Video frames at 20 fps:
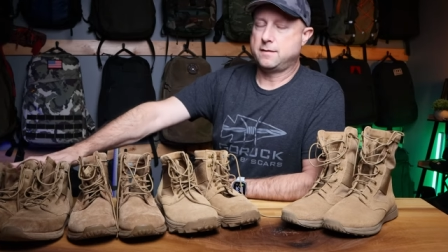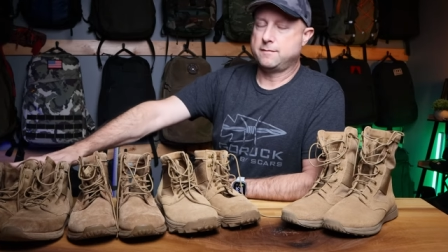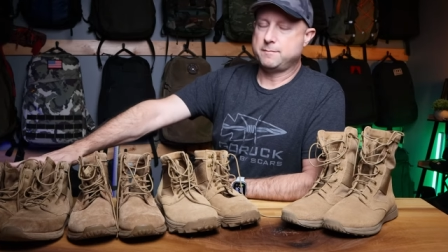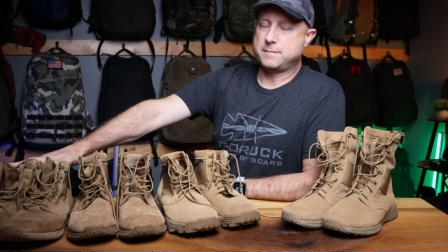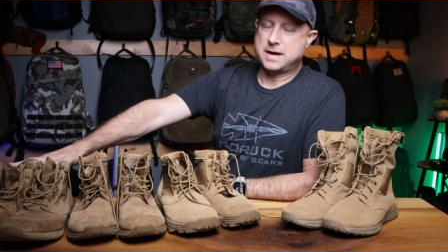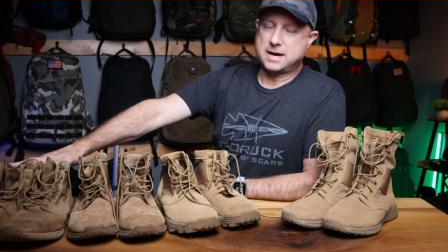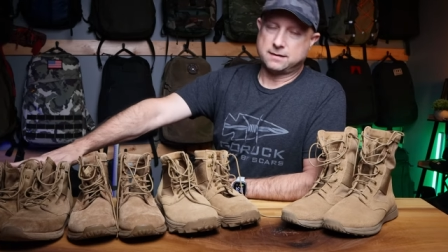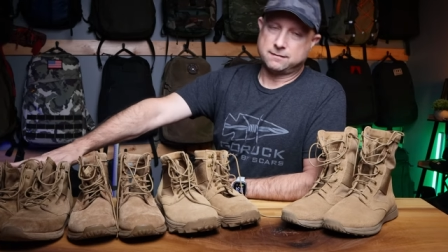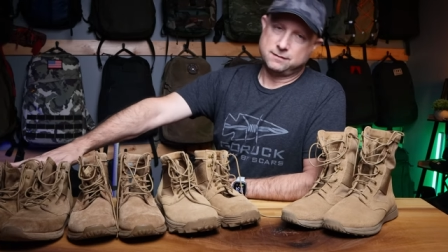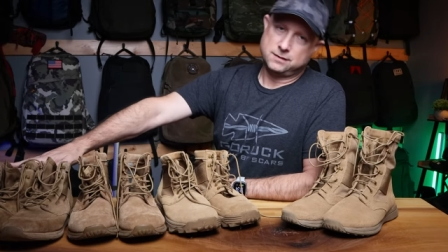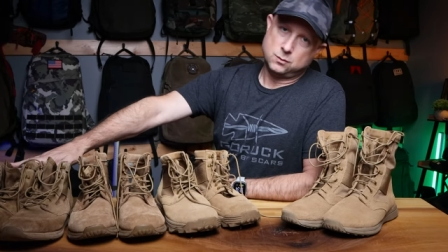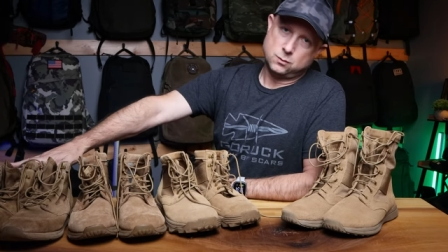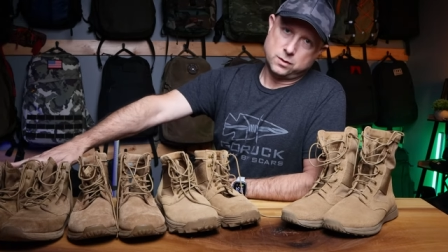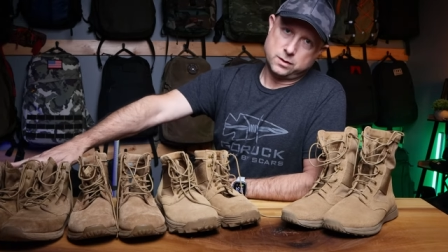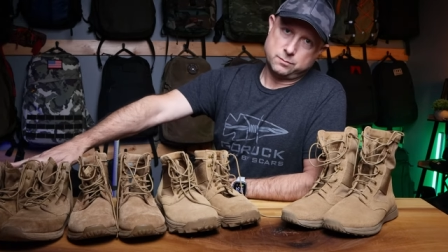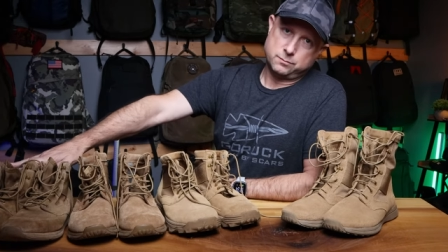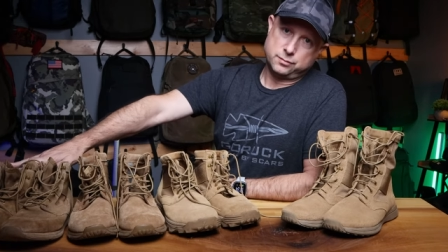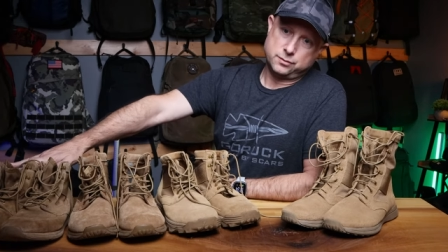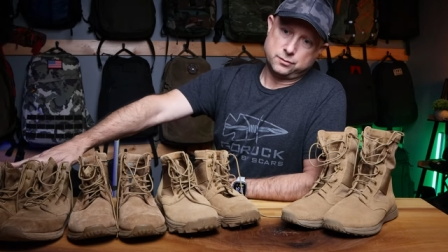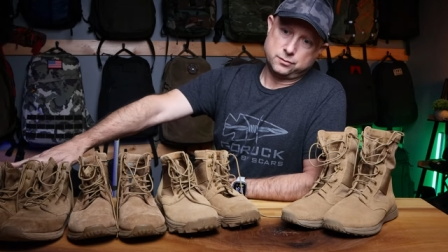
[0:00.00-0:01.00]
of Mac
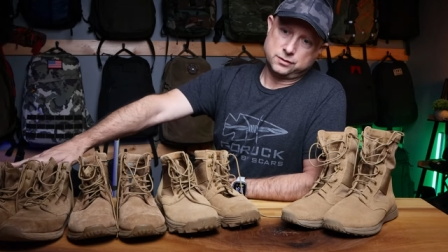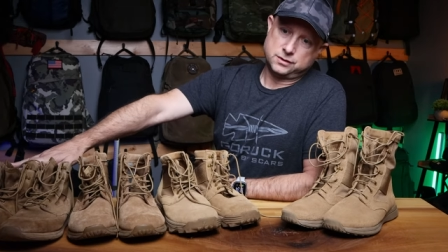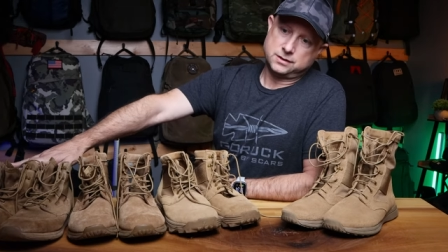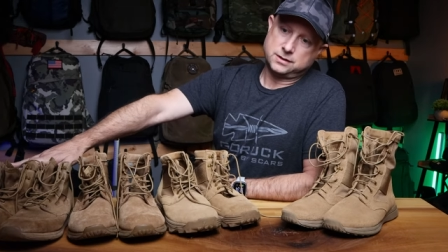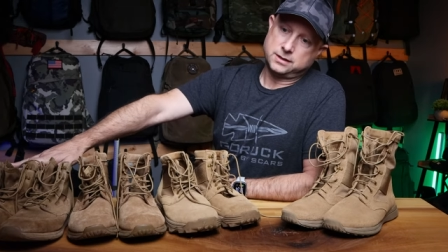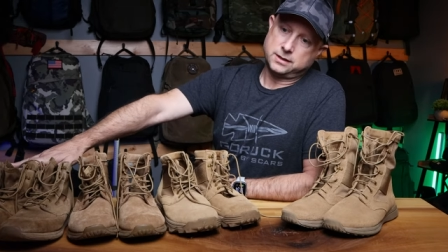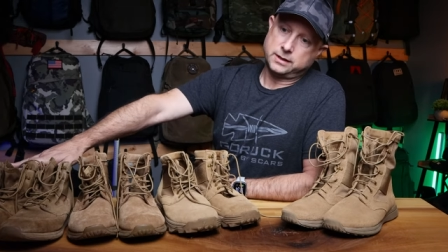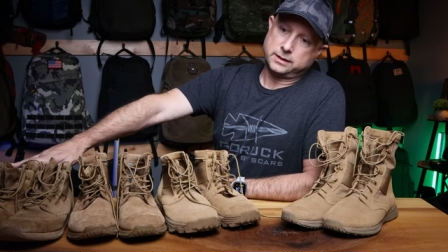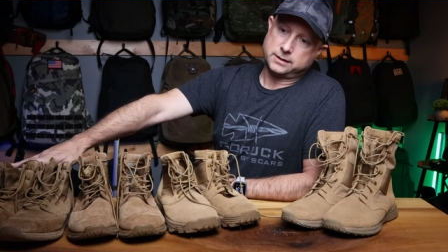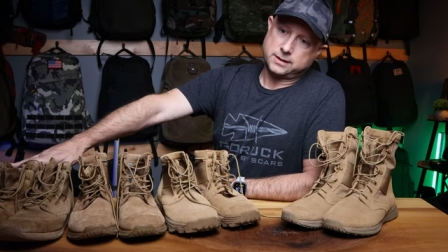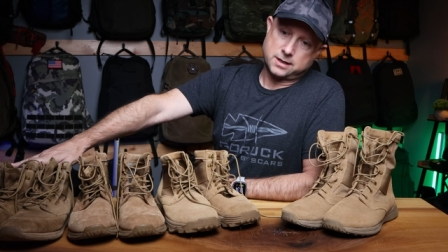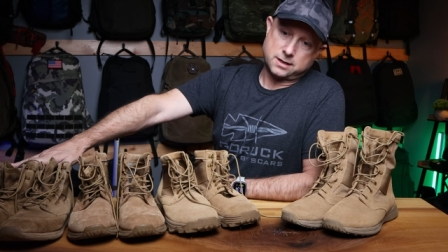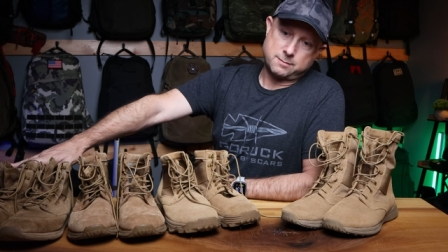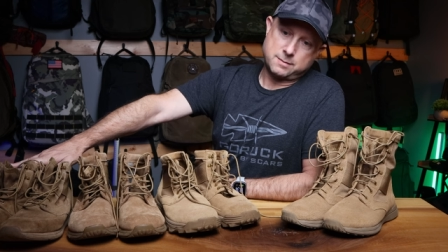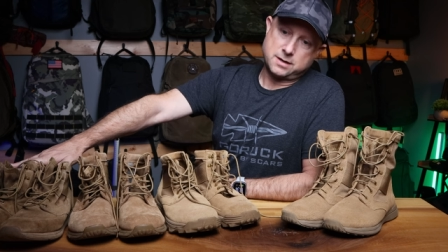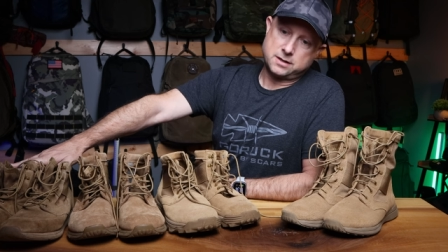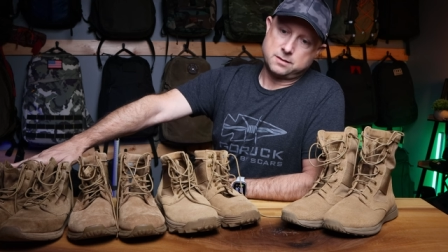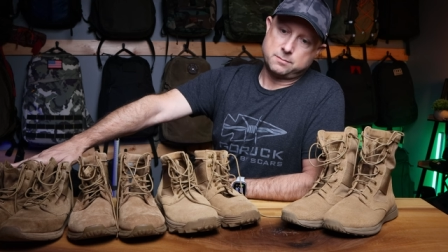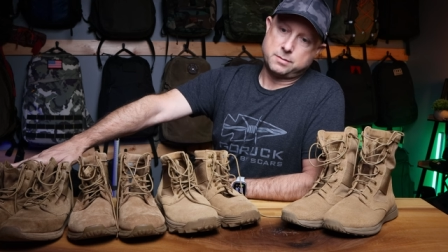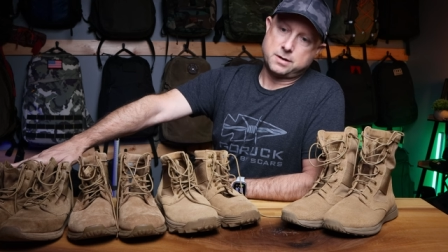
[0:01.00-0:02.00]
V1 boots and I got
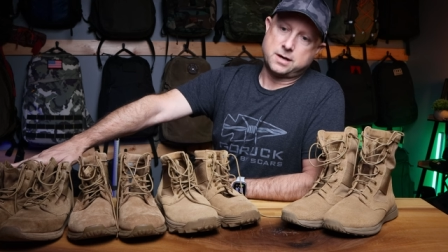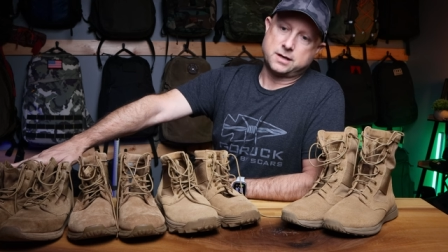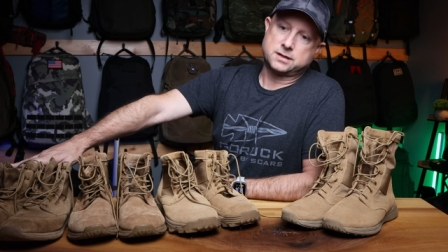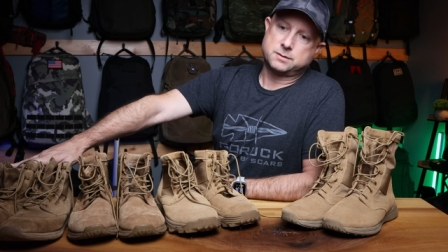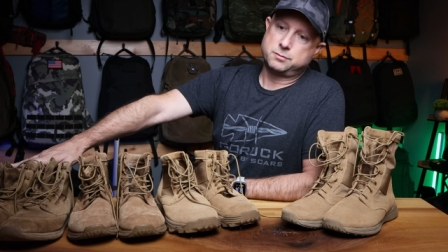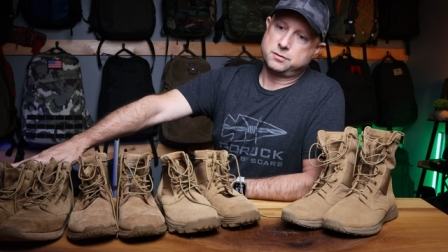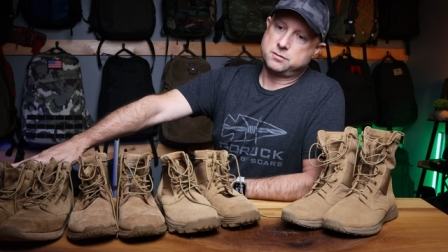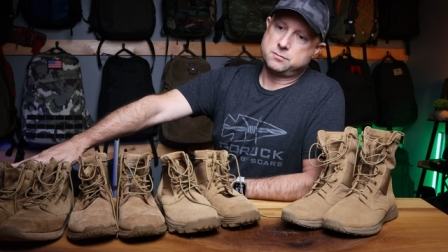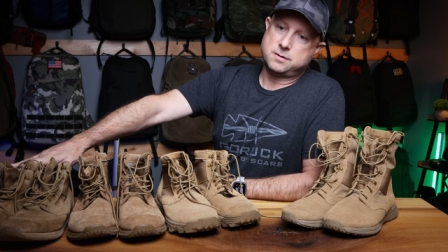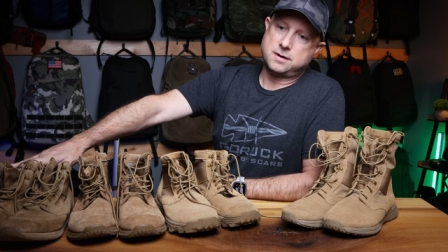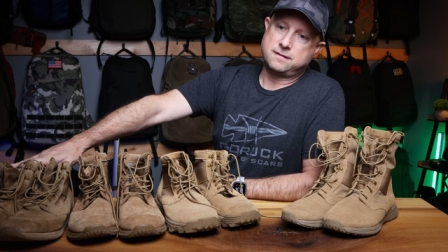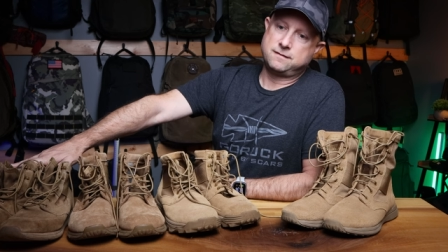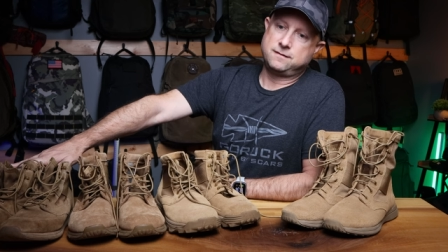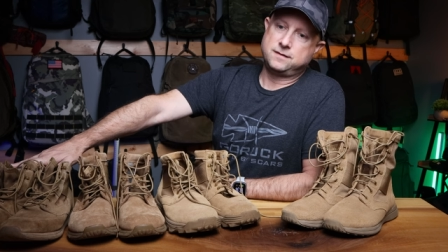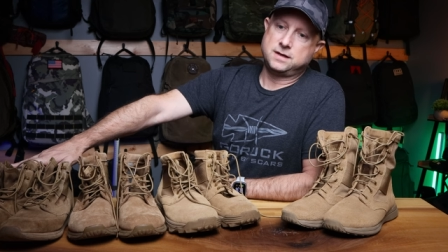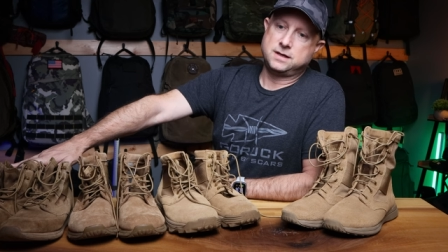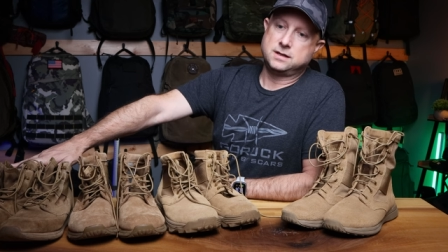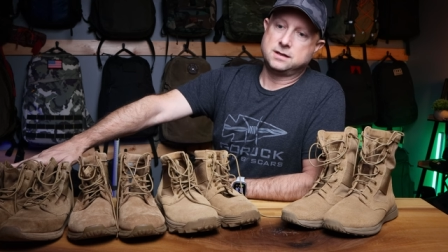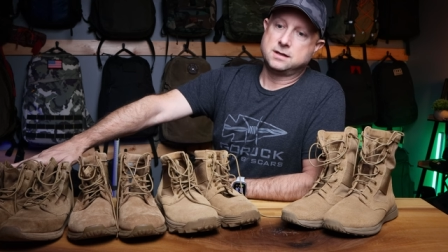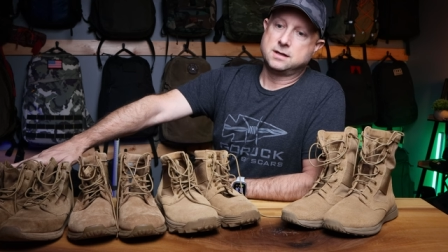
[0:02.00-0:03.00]
them out of the box, put on my
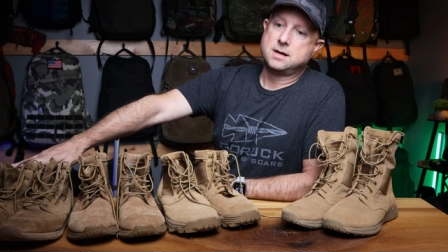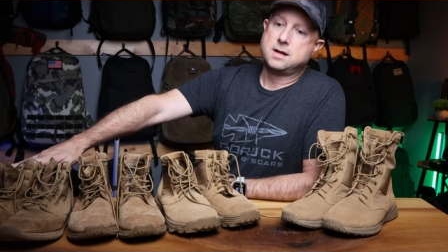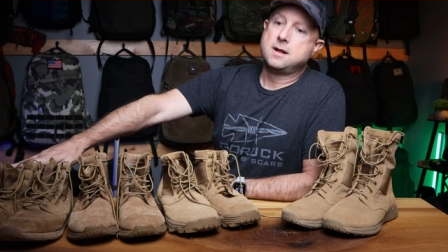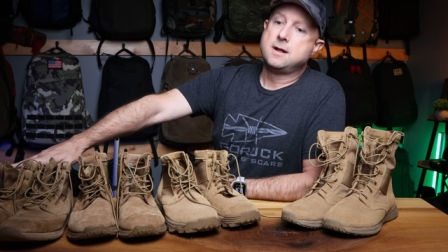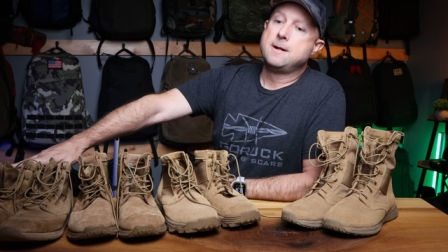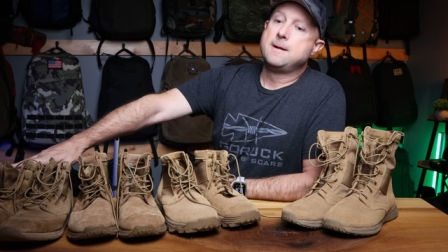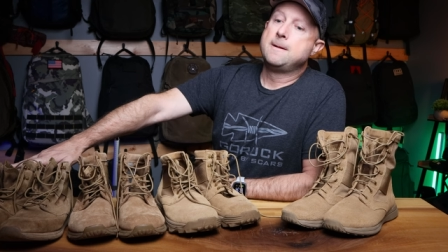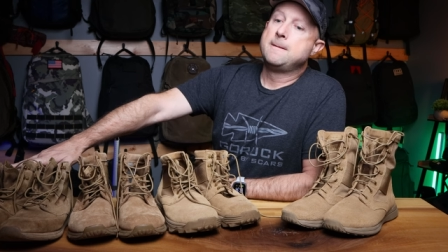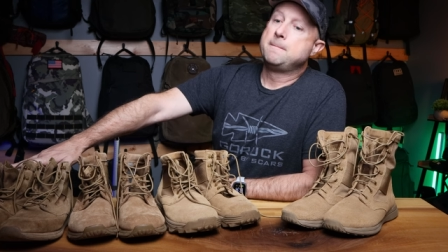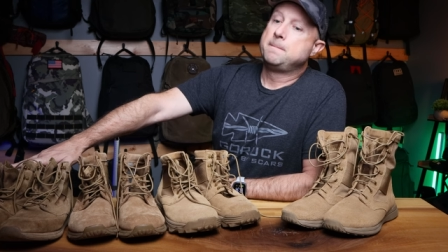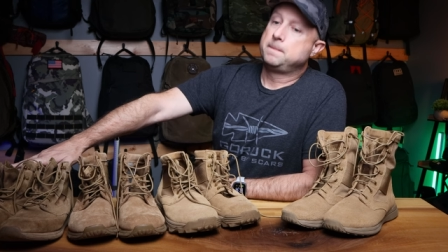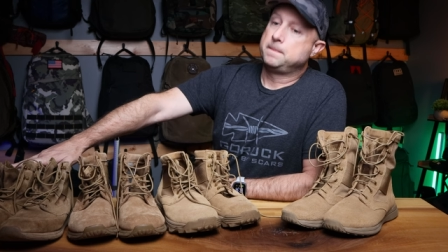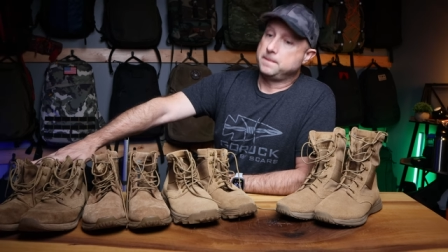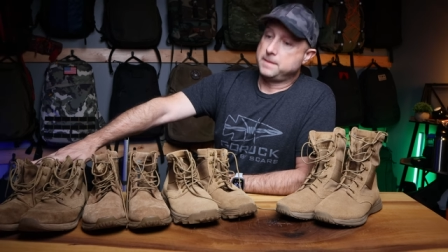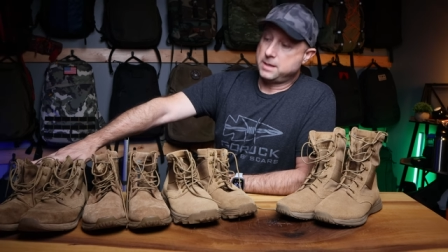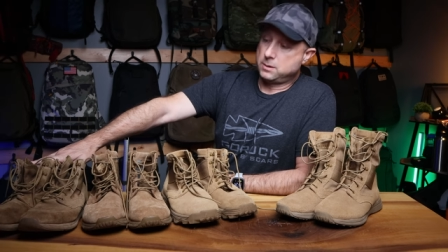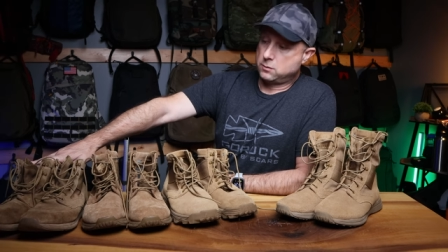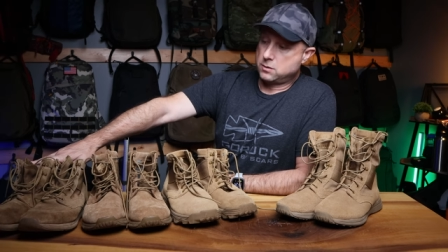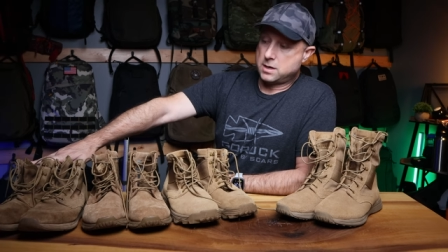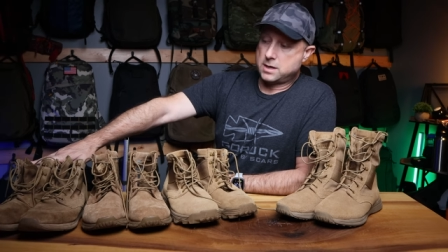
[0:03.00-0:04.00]
feet,
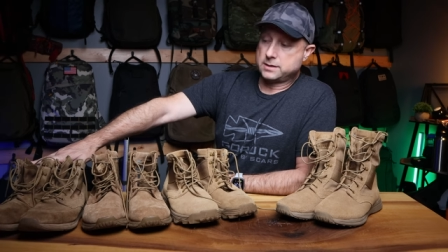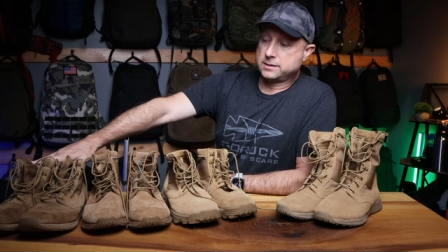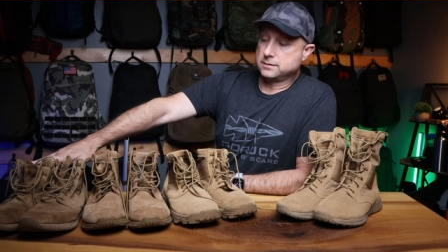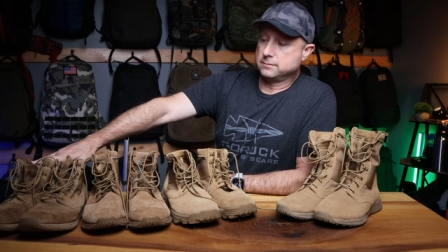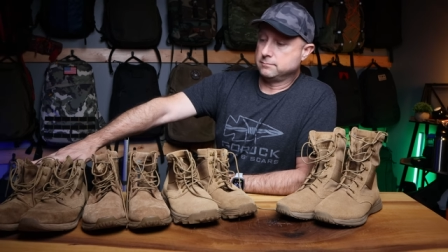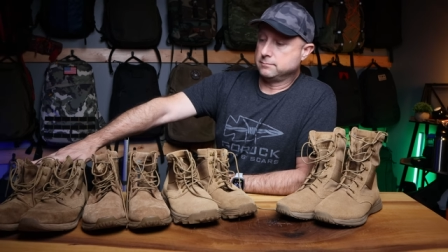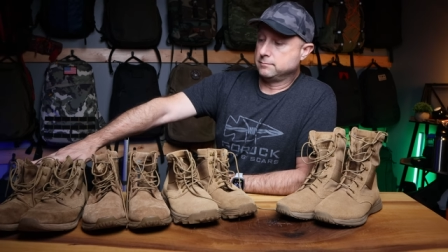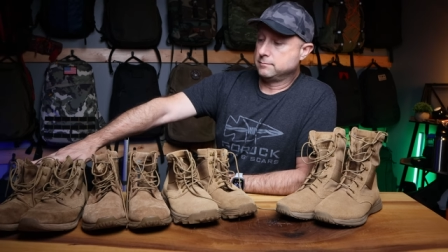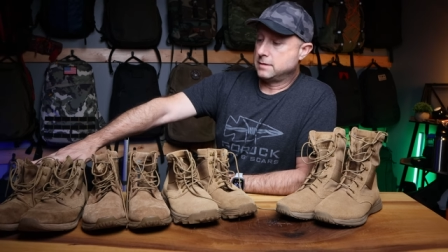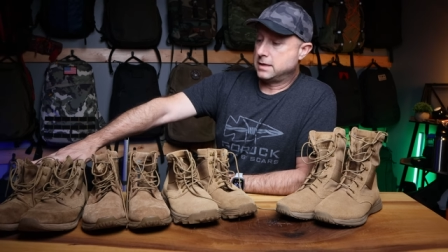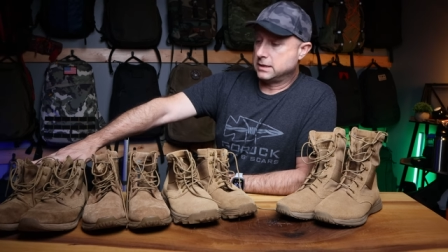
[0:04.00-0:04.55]
they were awesome.